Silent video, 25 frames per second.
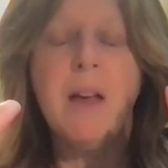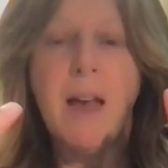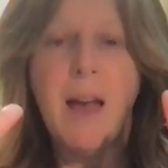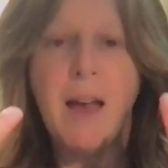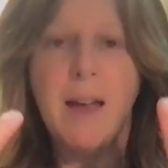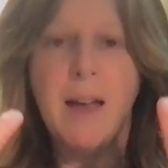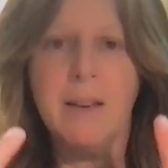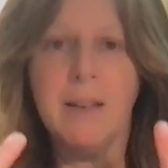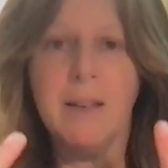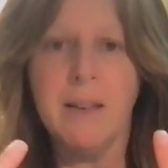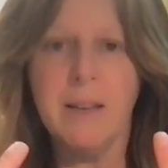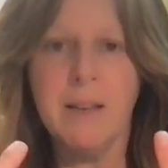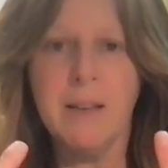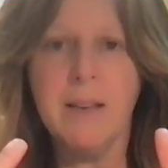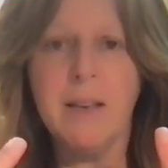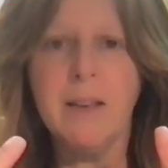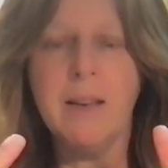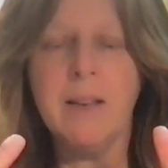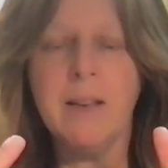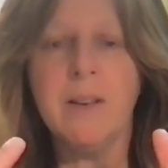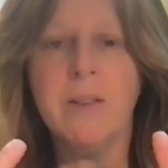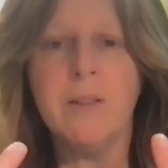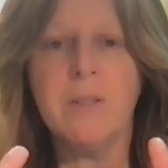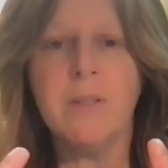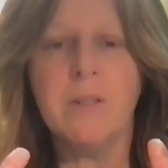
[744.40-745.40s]
and
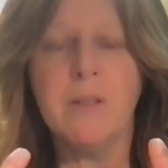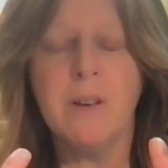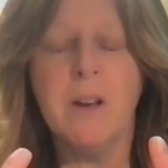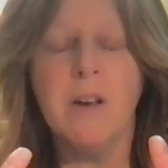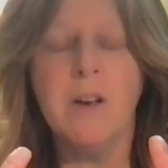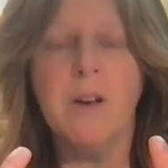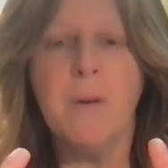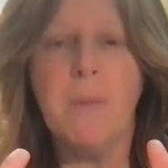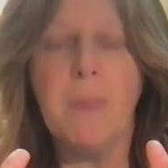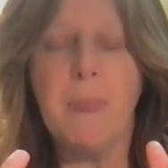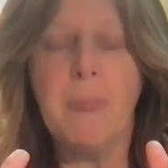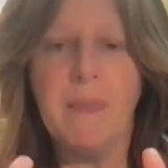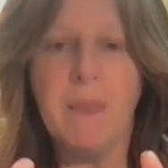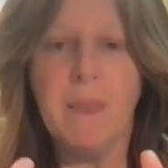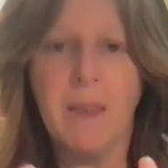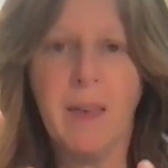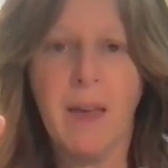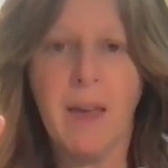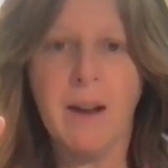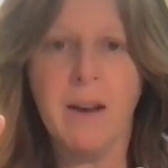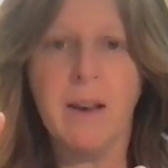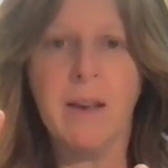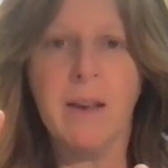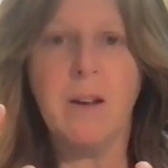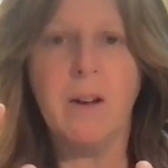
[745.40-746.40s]
he is
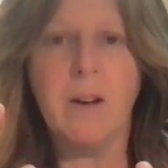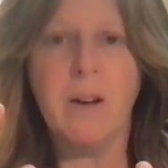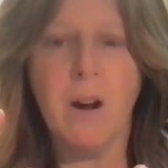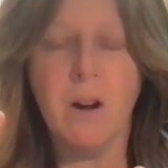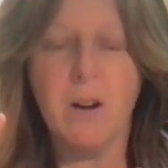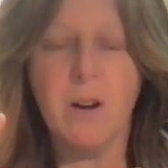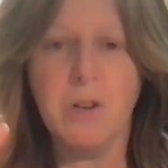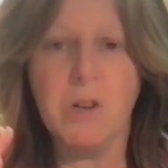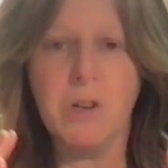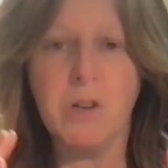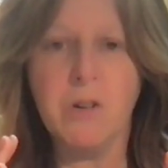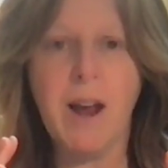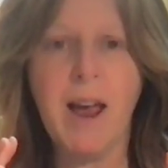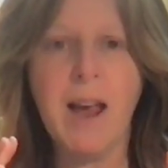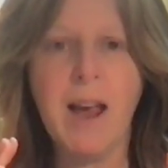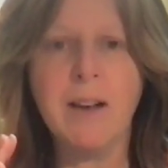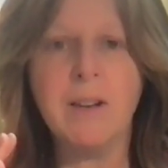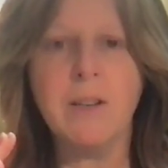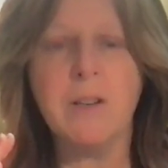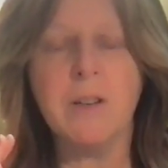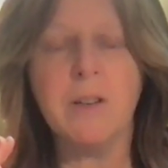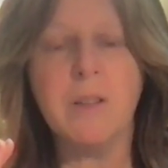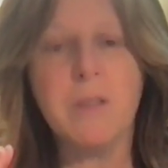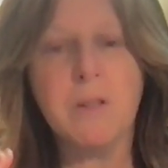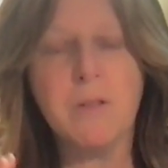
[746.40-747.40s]
getting
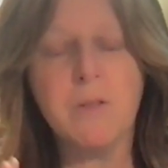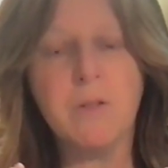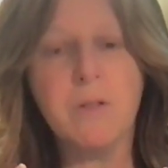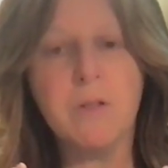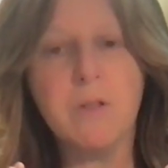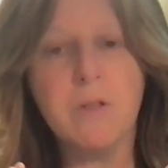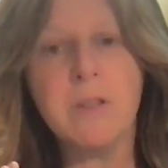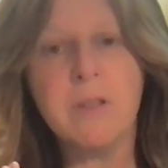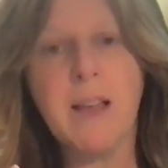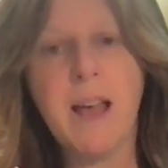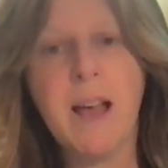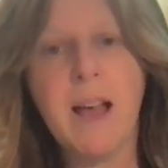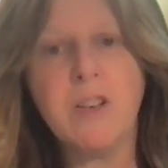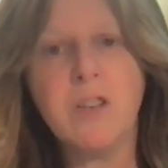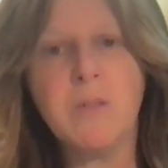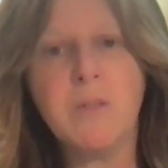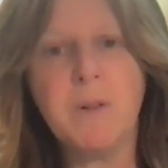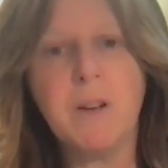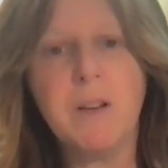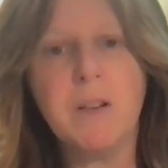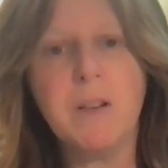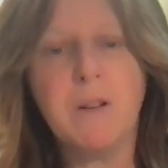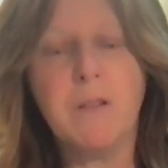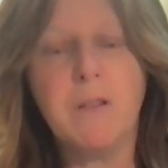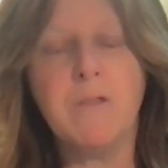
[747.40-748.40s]
contracted through this
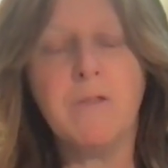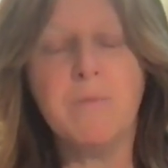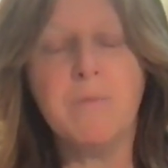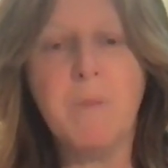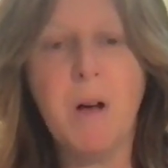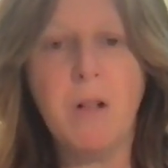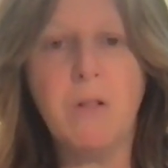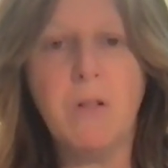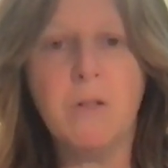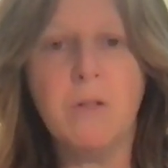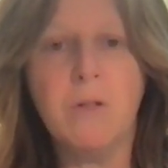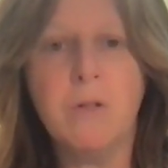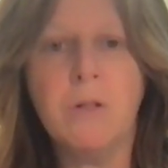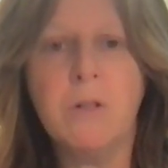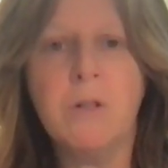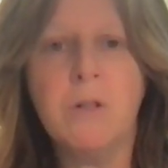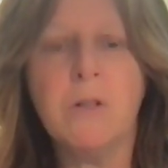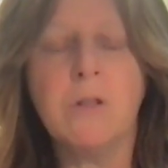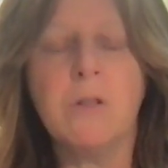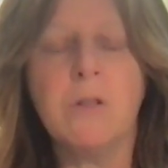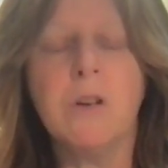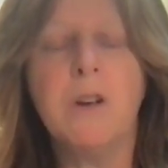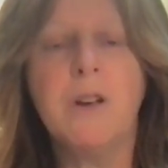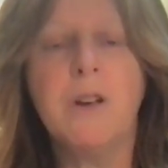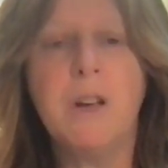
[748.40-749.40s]
aspect of
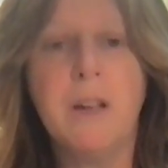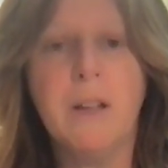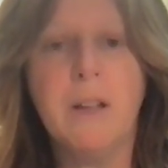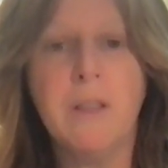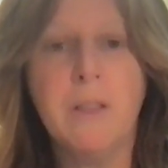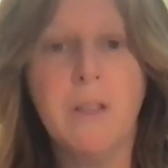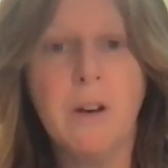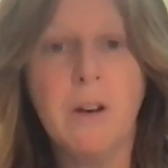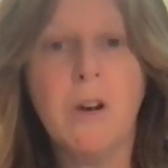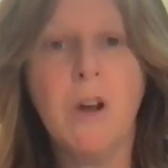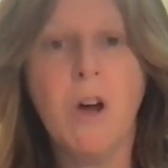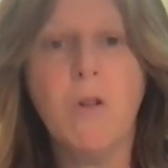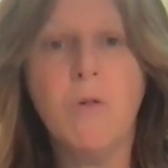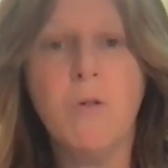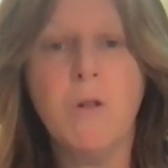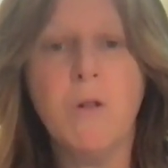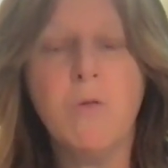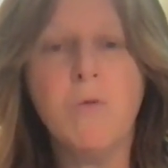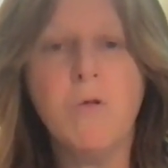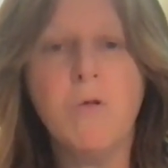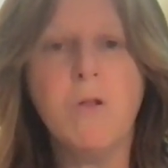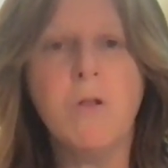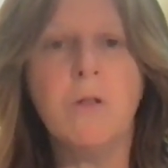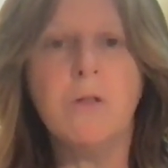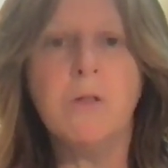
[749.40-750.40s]
Malchus in the lower
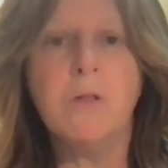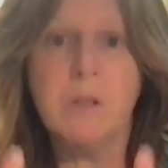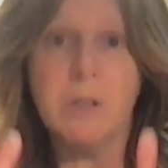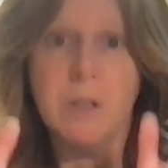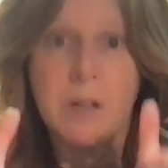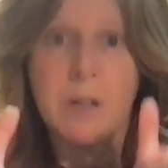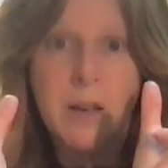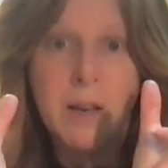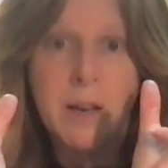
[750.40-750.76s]
worlds.